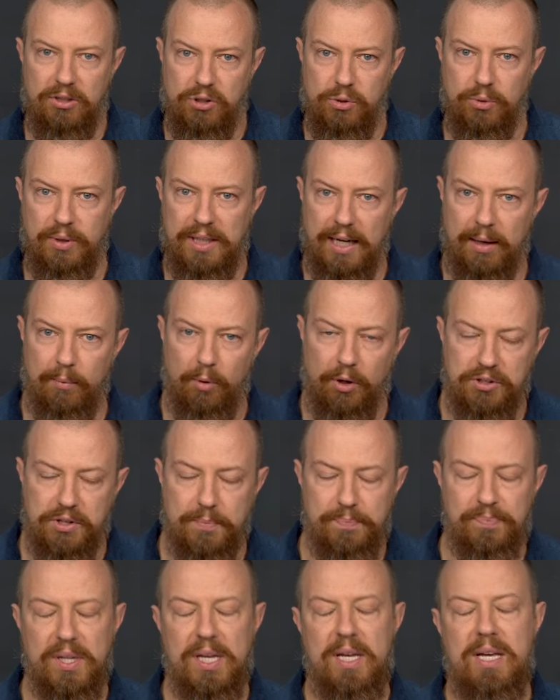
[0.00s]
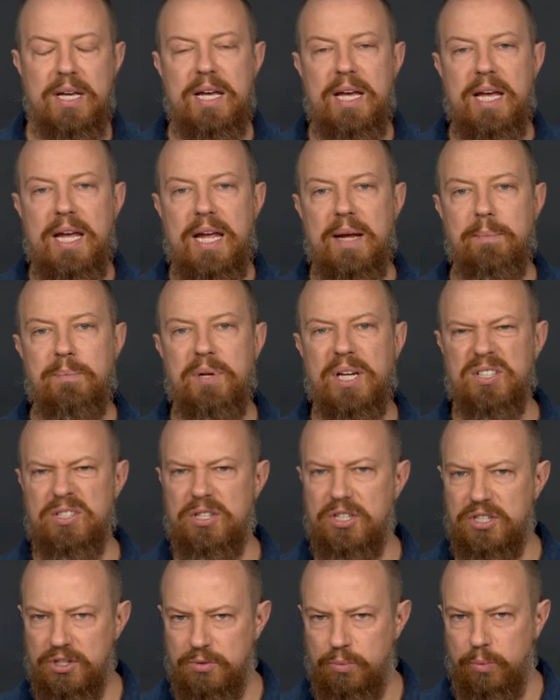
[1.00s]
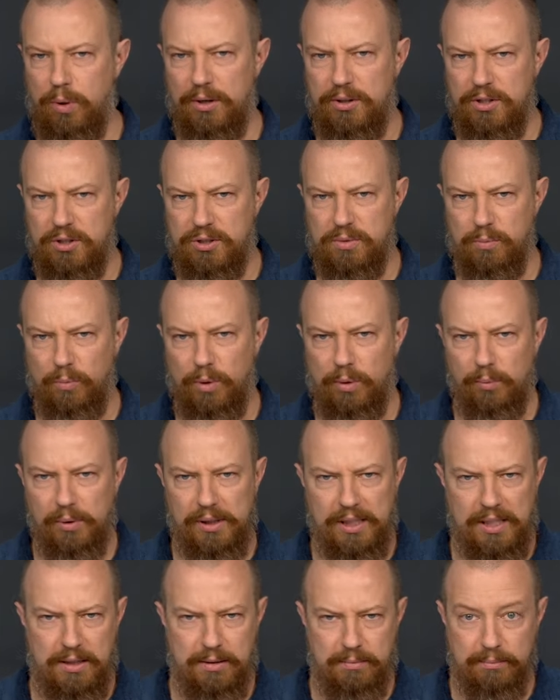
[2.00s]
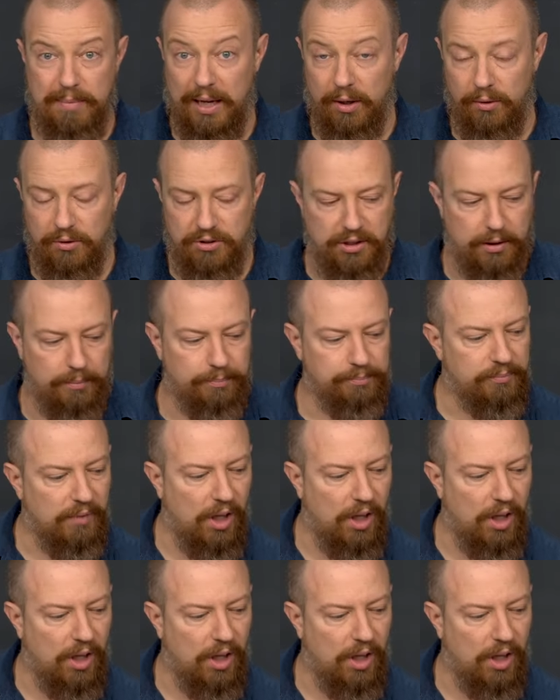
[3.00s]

two cameras, because this is where this, what really matters here.